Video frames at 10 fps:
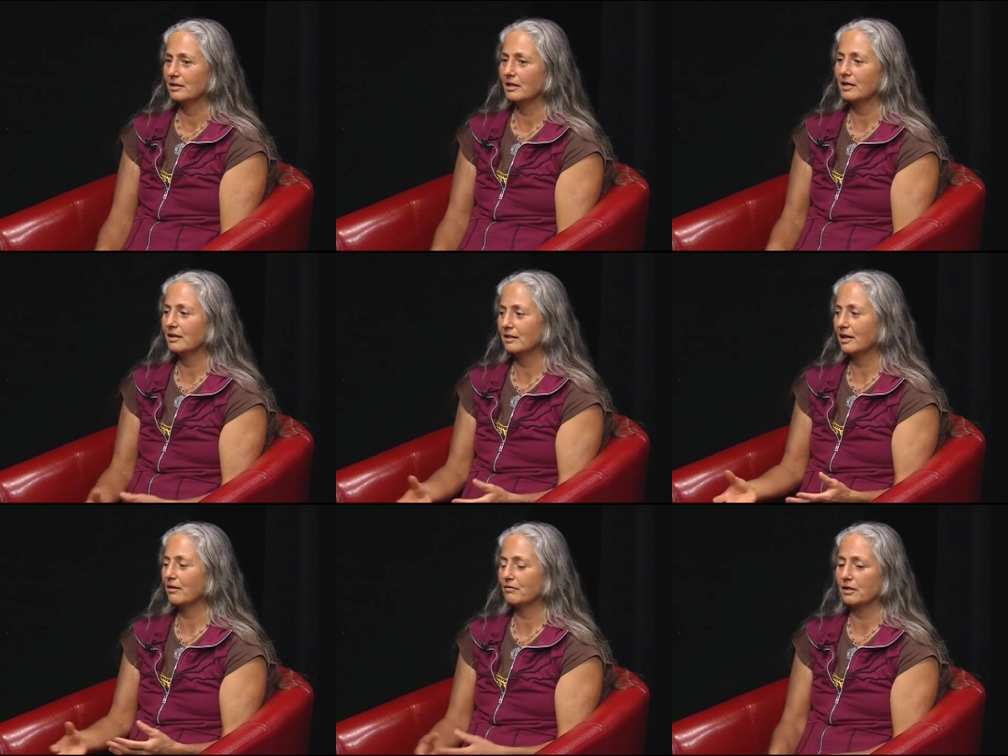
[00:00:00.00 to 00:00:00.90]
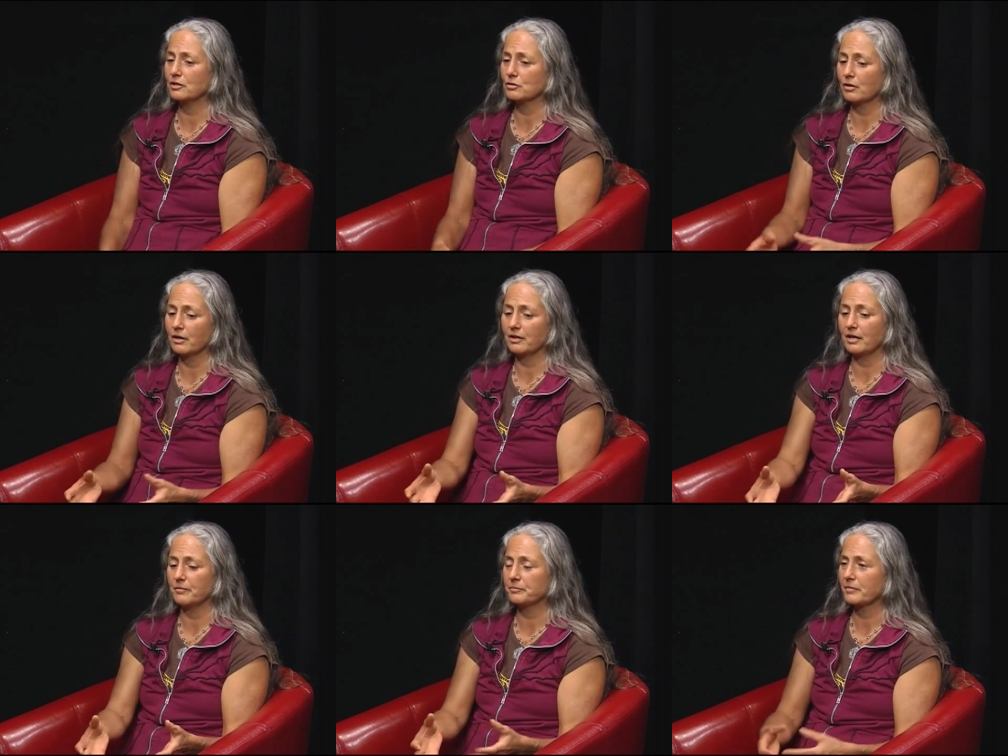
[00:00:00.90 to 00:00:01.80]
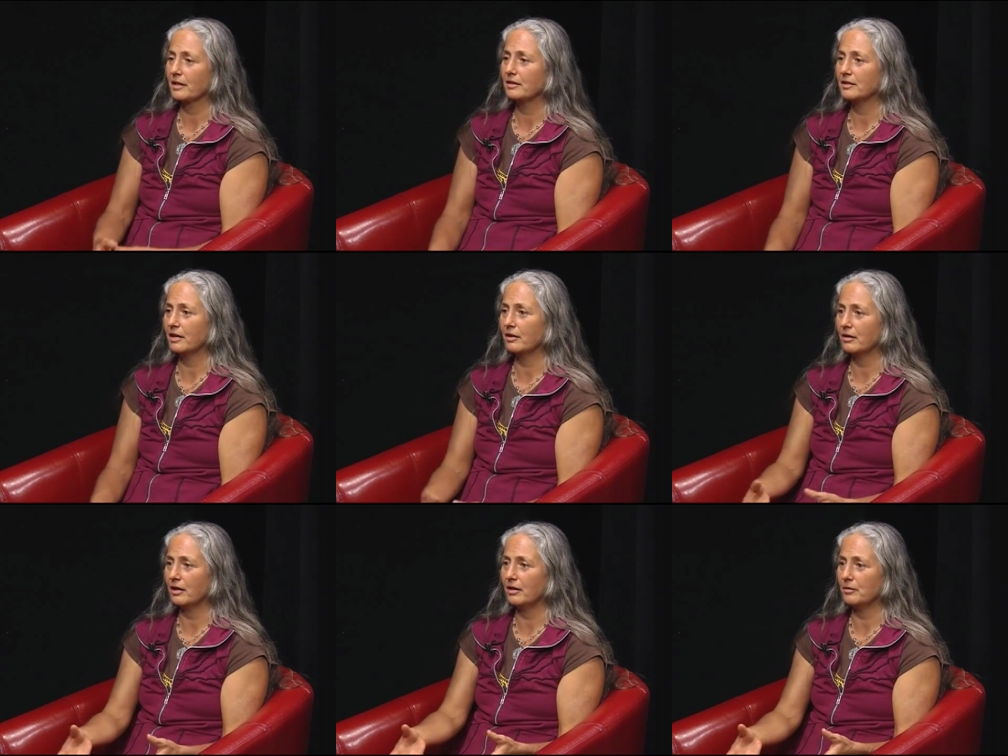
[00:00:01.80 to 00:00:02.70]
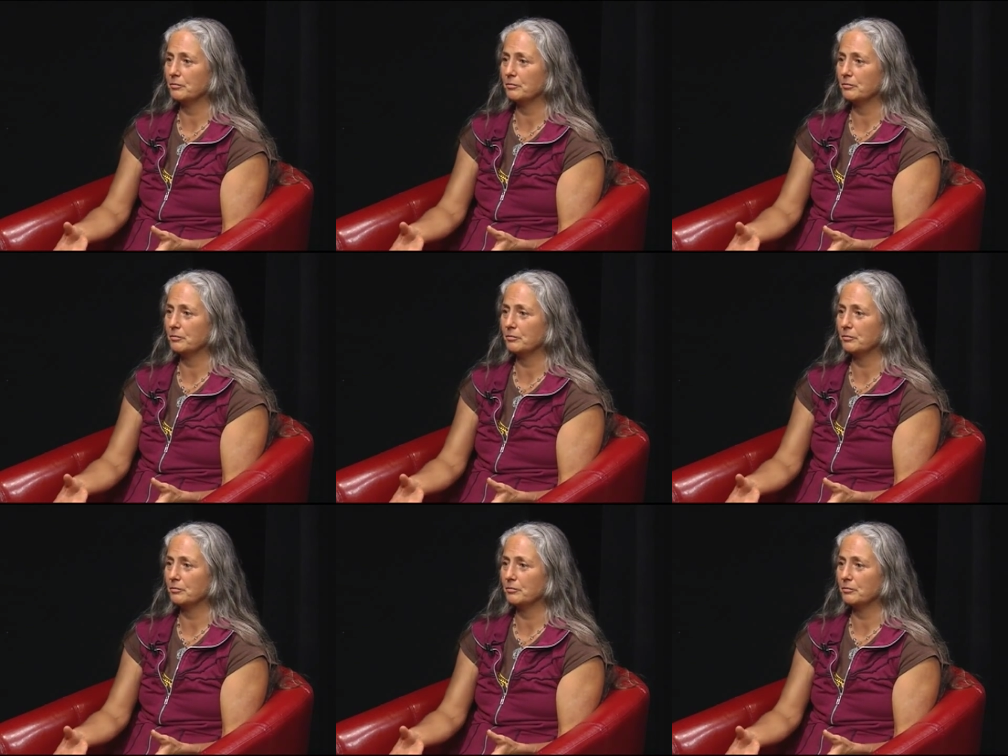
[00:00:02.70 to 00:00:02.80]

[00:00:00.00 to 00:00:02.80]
they have feelings, or their